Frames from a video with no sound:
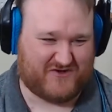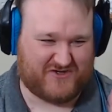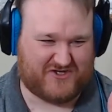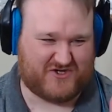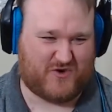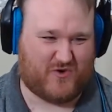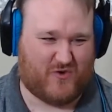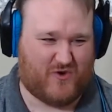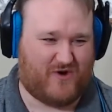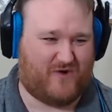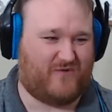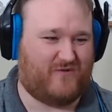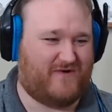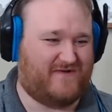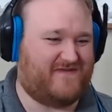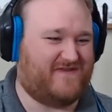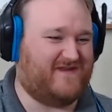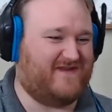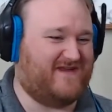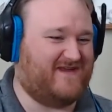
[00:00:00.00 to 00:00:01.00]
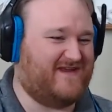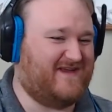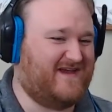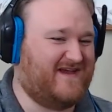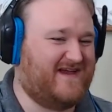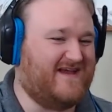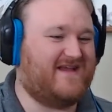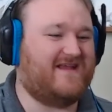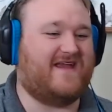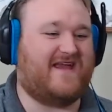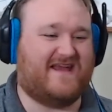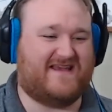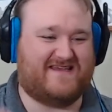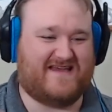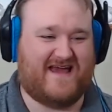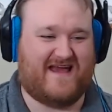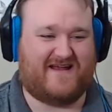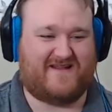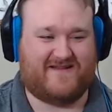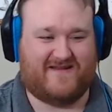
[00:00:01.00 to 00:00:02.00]
score with
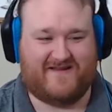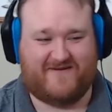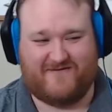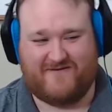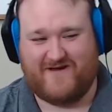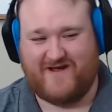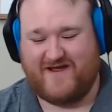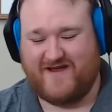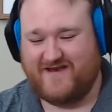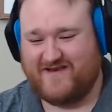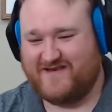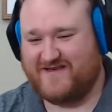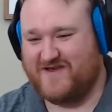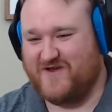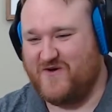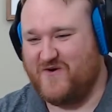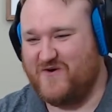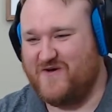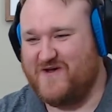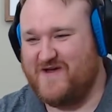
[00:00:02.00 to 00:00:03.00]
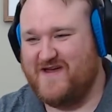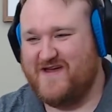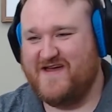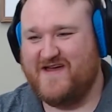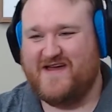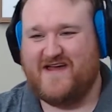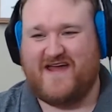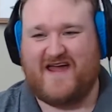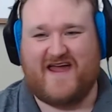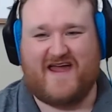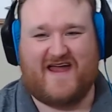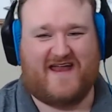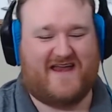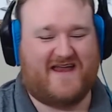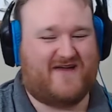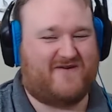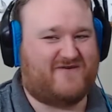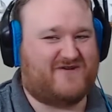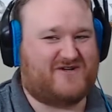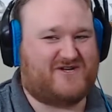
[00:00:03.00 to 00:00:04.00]
exactly right. So. And it
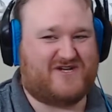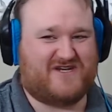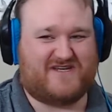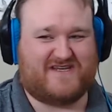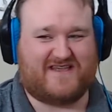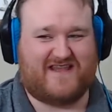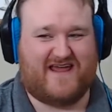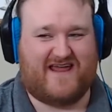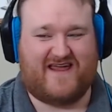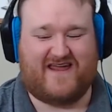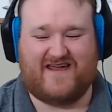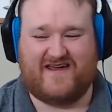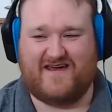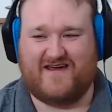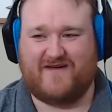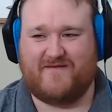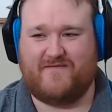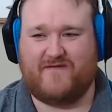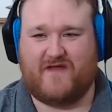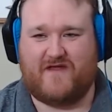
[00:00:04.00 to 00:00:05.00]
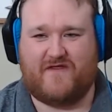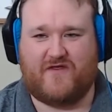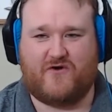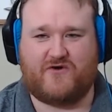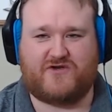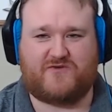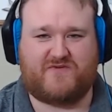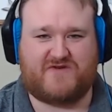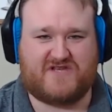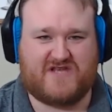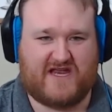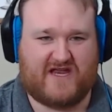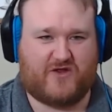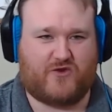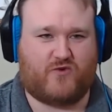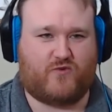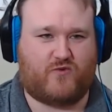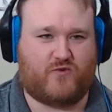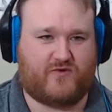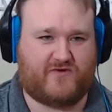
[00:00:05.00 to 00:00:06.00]
was just and those particular
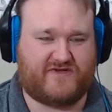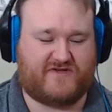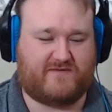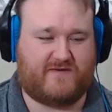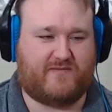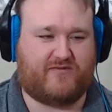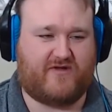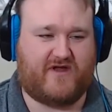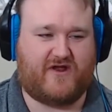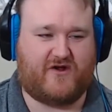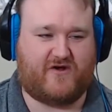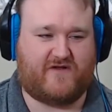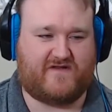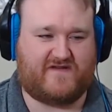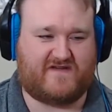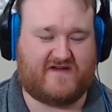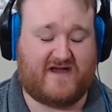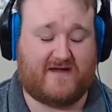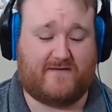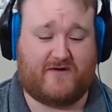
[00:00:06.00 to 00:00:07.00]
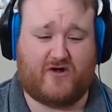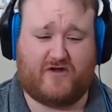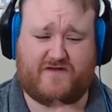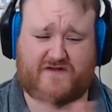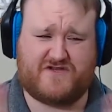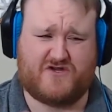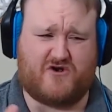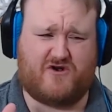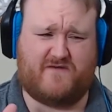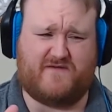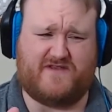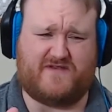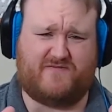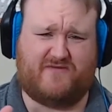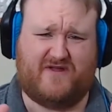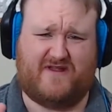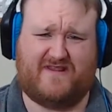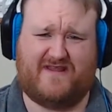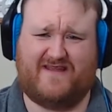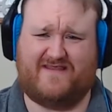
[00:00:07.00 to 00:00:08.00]
rules, and we played all the time, and all the tournaments
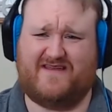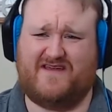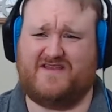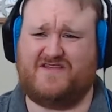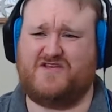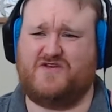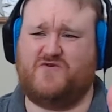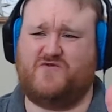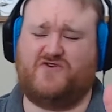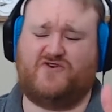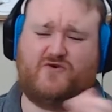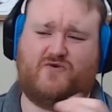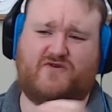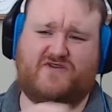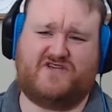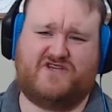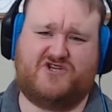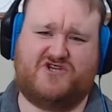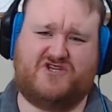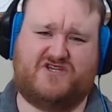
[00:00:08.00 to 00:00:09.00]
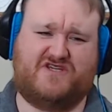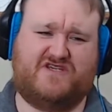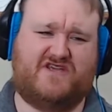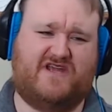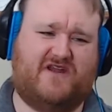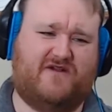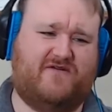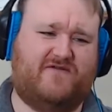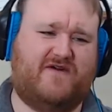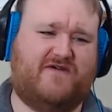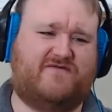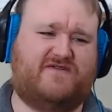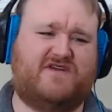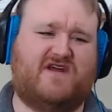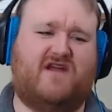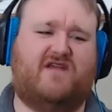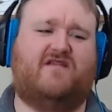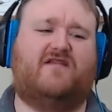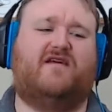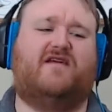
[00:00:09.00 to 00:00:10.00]
played like that too. So it wasn't just, that was kind
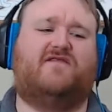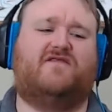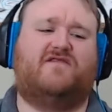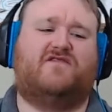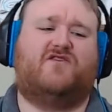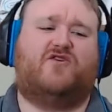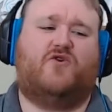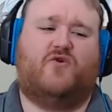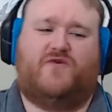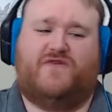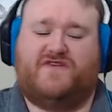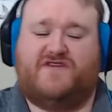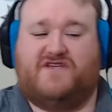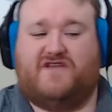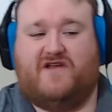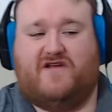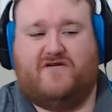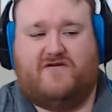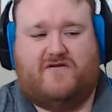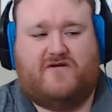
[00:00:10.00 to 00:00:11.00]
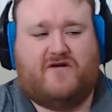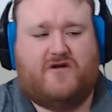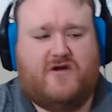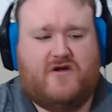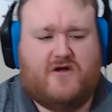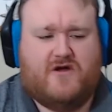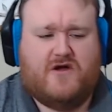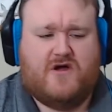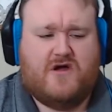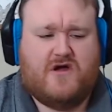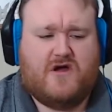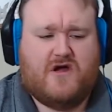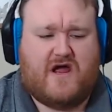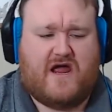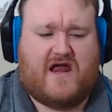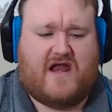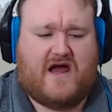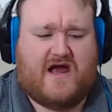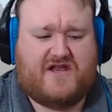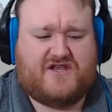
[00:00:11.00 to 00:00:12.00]
of like the gold standard. And
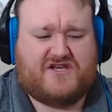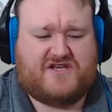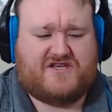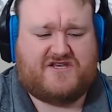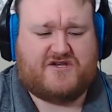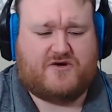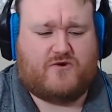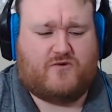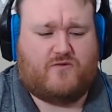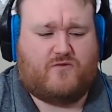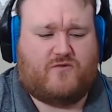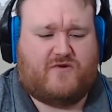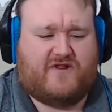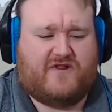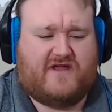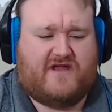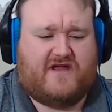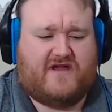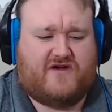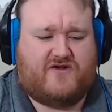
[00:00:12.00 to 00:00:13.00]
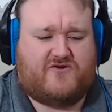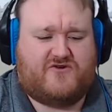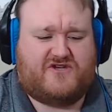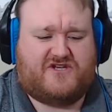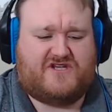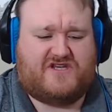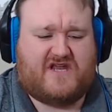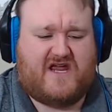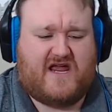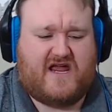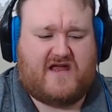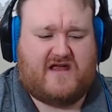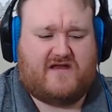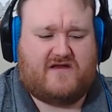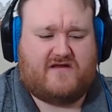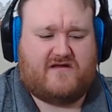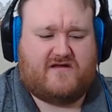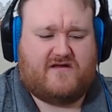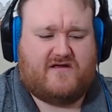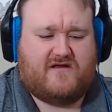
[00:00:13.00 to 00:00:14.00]
I just don't really understand
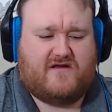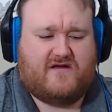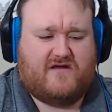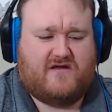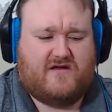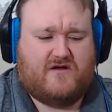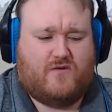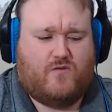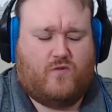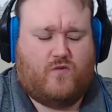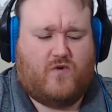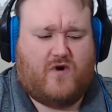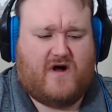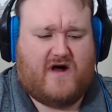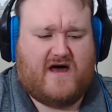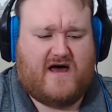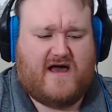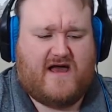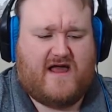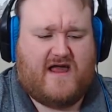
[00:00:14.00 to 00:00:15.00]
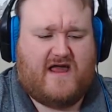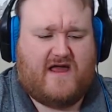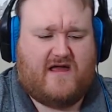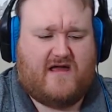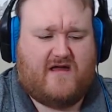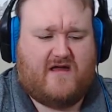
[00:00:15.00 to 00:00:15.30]
why